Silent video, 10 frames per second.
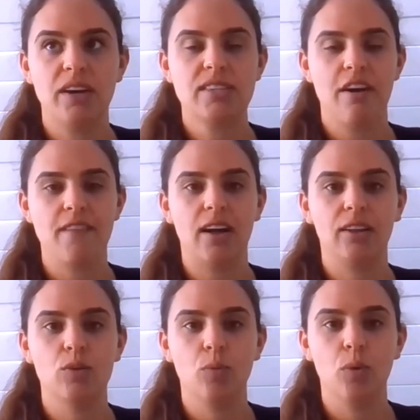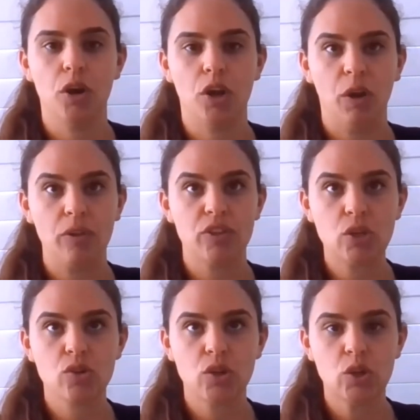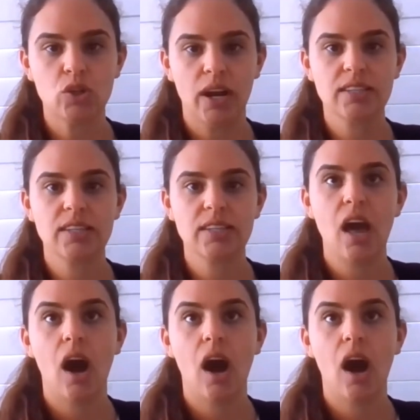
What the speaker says: must have valid working with children's checks,